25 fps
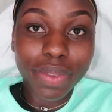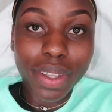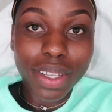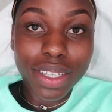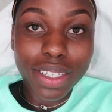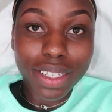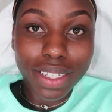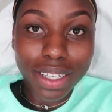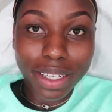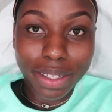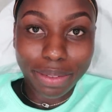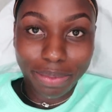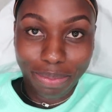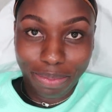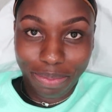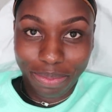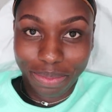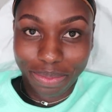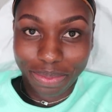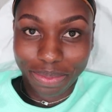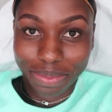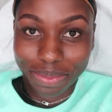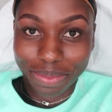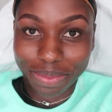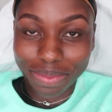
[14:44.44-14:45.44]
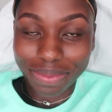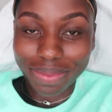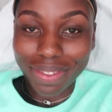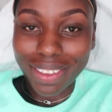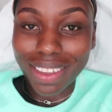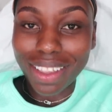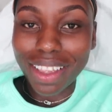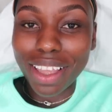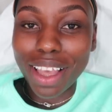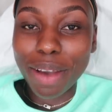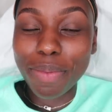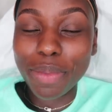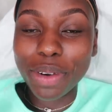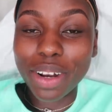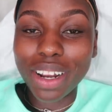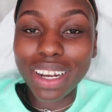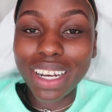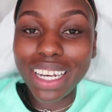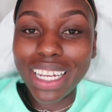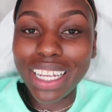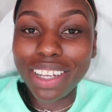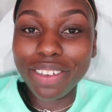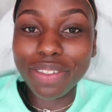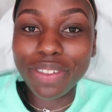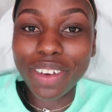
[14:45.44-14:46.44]
That's it. I'm gonna
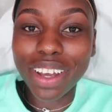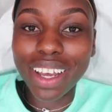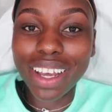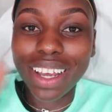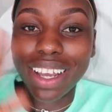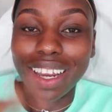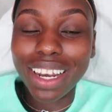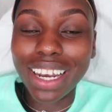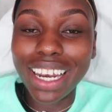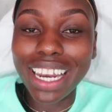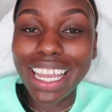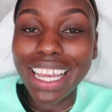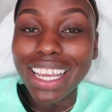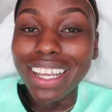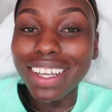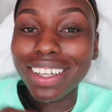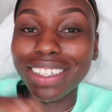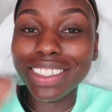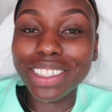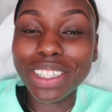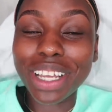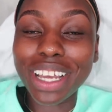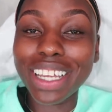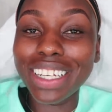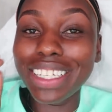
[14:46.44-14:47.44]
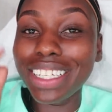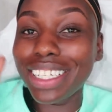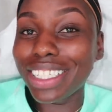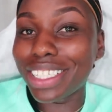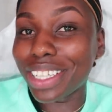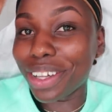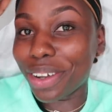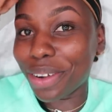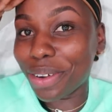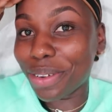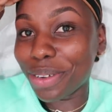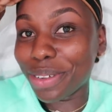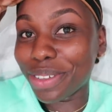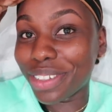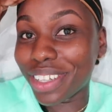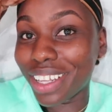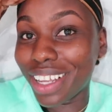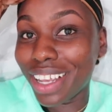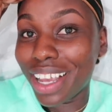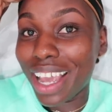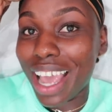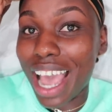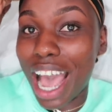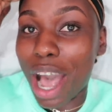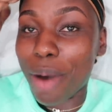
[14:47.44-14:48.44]
leave her links, her details.
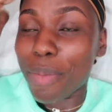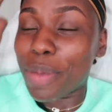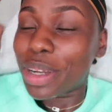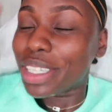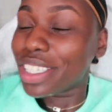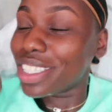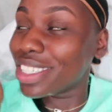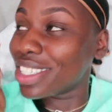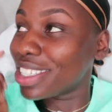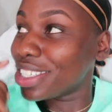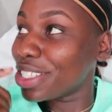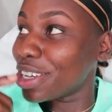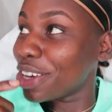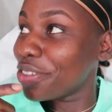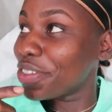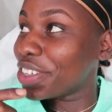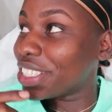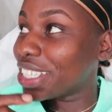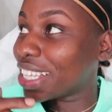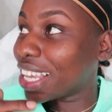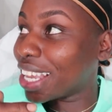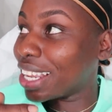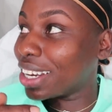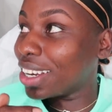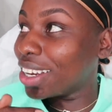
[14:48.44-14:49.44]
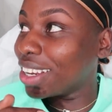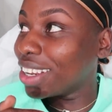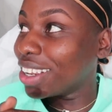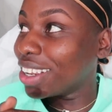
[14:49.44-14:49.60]
How much is the service again?